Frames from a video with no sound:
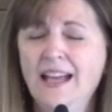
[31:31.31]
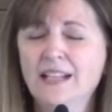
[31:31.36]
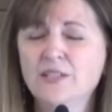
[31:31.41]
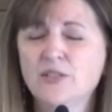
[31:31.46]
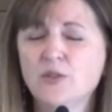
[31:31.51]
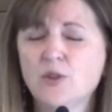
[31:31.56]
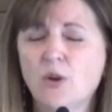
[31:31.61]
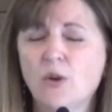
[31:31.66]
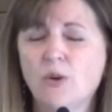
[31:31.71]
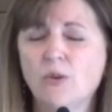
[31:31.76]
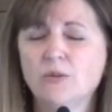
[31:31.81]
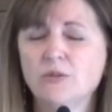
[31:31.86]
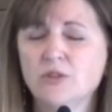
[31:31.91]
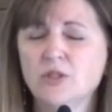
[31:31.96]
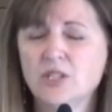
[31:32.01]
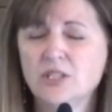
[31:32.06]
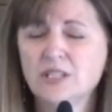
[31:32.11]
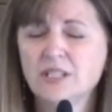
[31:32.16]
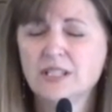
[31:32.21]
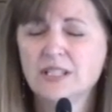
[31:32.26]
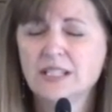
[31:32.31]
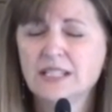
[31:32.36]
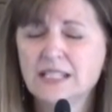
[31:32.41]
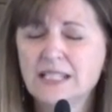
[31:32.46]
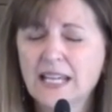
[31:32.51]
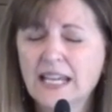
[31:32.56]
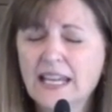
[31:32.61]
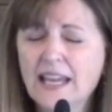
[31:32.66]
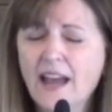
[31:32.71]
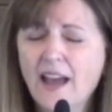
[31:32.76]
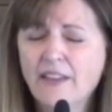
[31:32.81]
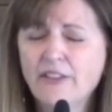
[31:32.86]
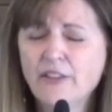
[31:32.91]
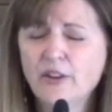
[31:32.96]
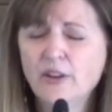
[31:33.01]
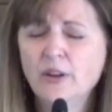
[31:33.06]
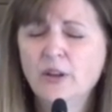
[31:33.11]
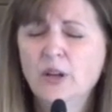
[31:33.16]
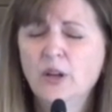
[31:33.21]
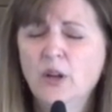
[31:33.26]
And so just
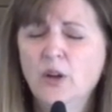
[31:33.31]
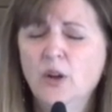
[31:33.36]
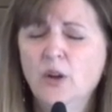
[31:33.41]
together,